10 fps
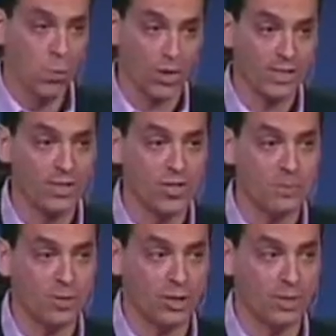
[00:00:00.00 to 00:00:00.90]
Work in
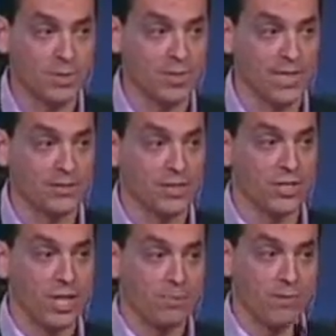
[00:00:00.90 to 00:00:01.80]
some
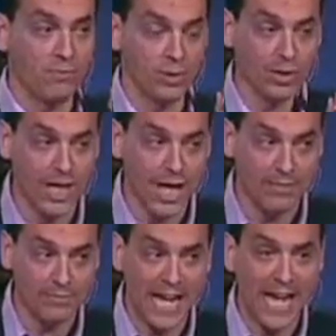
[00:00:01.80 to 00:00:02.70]
circumstances, but for a
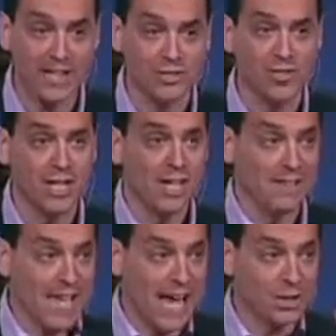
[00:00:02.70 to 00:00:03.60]
lot of tasks,
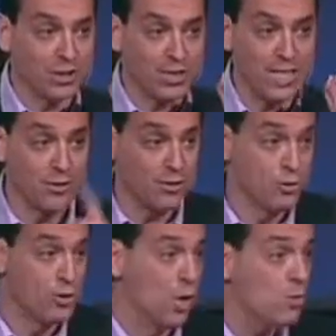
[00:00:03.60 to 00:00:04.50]
they actually either
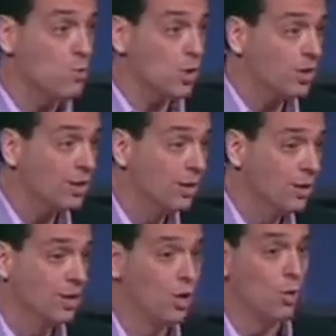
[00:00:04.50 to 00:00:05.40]
don't work
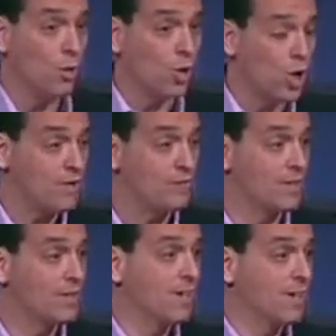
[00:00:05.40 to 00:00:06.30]
or
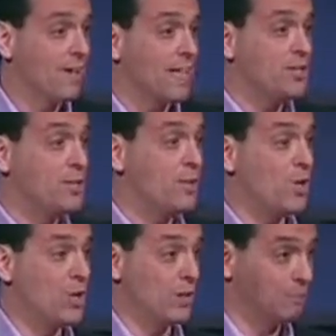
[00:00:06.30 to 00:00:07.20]
often they do
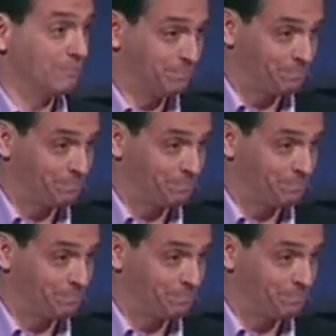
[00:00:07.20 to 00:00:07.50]
harm.